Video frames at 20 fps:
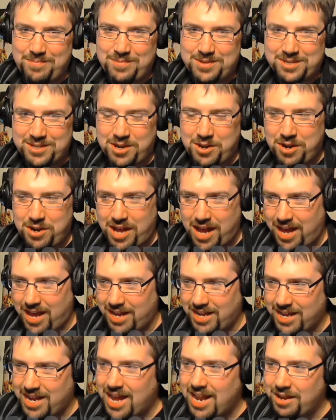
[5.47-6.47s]
episode.
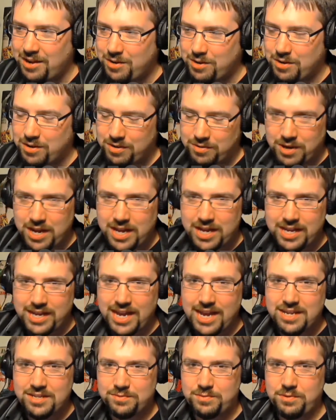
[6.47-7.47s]
I got a great
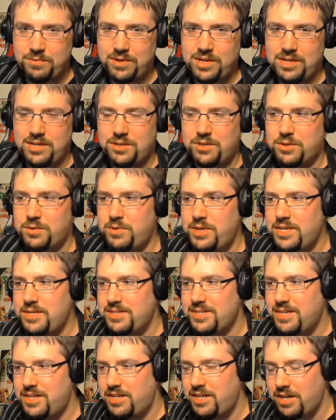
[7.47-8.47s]
guest we wanted to
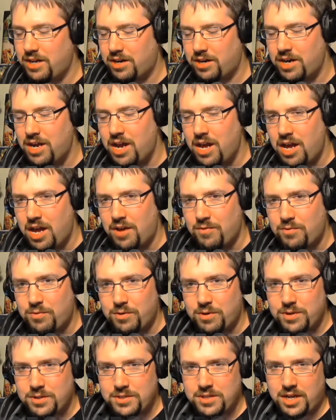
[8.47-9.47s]
squeeze in here. Of
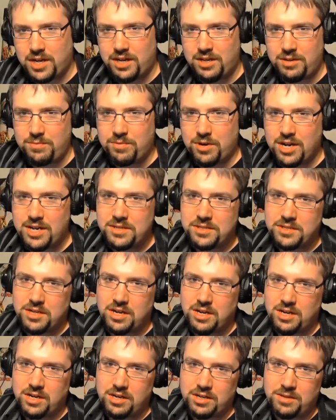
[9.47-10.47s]
course, uh, you probably
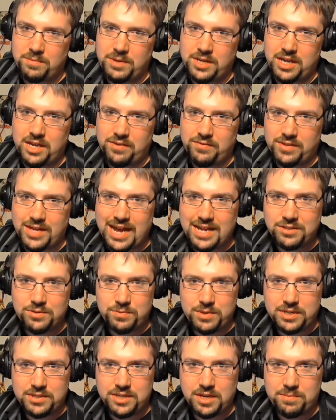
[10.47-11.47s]
saw on the beginning of
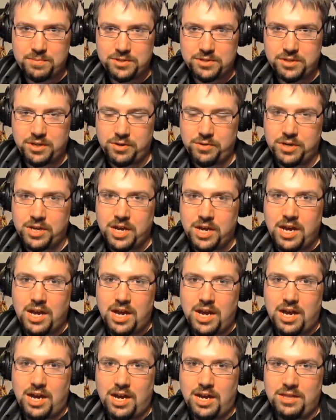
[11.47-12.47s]
last week's episode
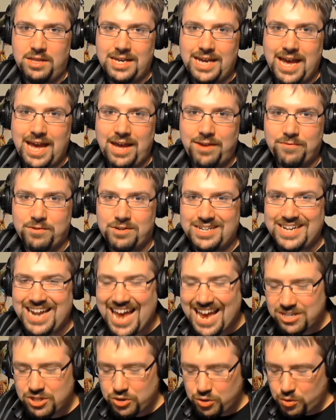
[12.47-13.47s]
uh, the ad for
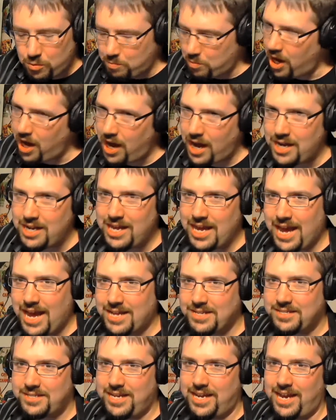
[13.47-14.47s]
National
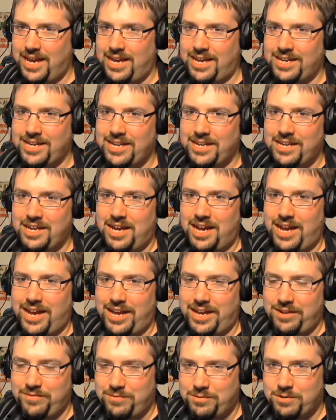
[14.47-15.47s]
Podcast Day,
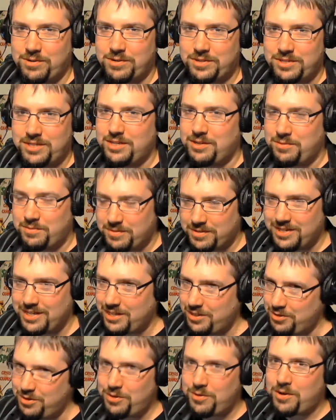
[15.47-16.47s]
and of course, you know
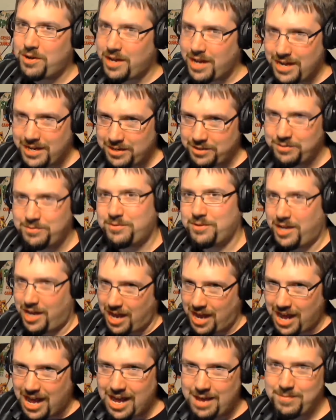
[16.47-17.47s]
you know all I do.
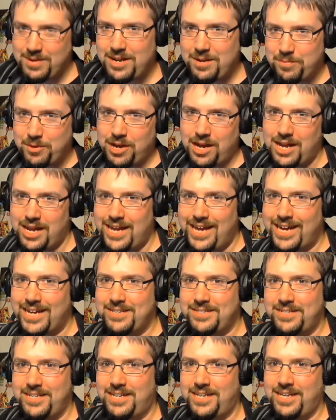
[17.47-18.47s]
I'm into
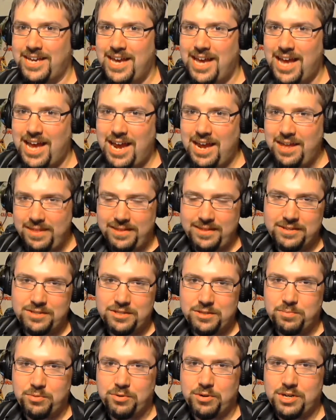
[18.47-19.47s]
podcasting. Anything to
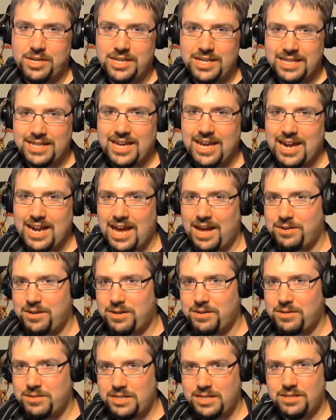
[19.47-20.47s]
support, get that out
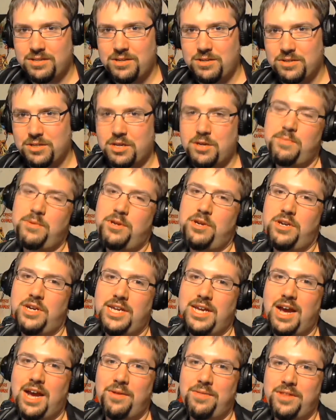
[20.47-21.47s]
there. See that there's a
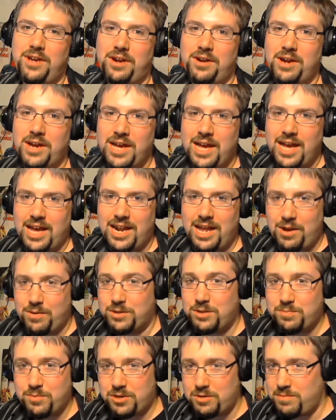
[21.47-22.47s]
community out there, and how
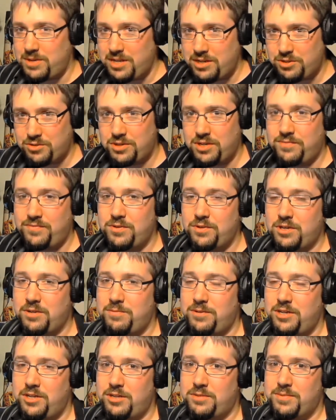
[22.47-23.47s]
it spurred me to join a few
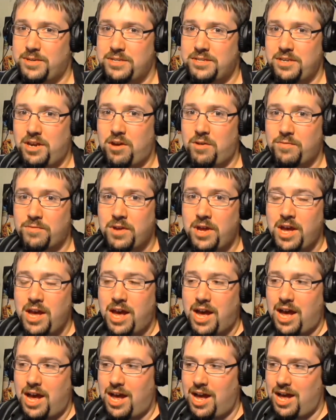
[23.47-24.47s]
communities myself.
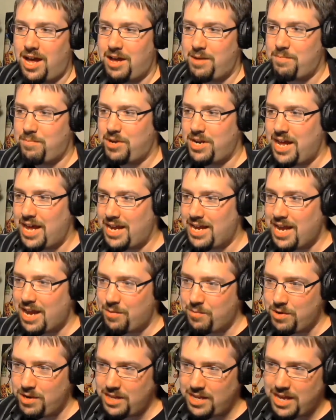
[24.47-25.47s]
Uh, but I
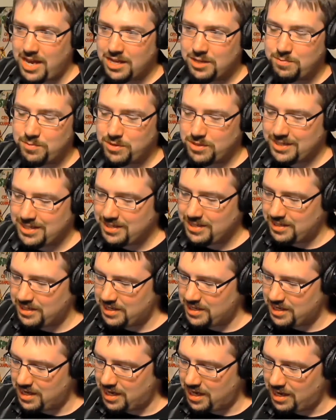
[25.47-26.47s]
got one of the experts. He's
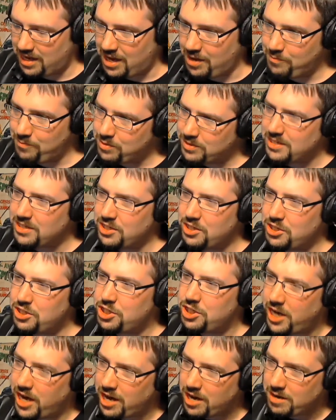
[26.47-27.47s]
the uh, was it the
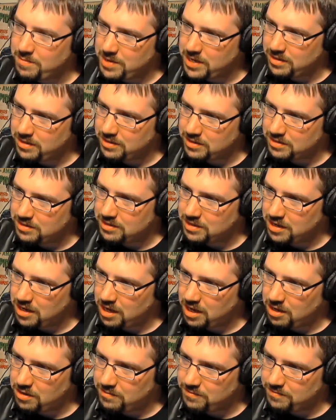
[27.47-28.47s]
chairman
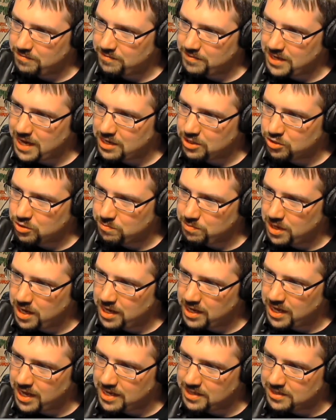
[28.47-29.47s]
of National
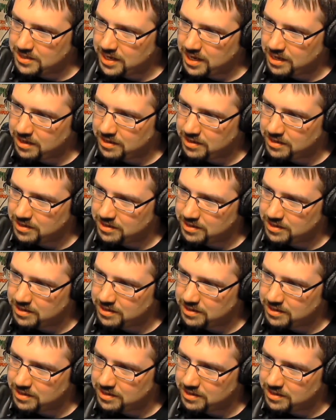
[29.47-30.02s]
Podcast Day?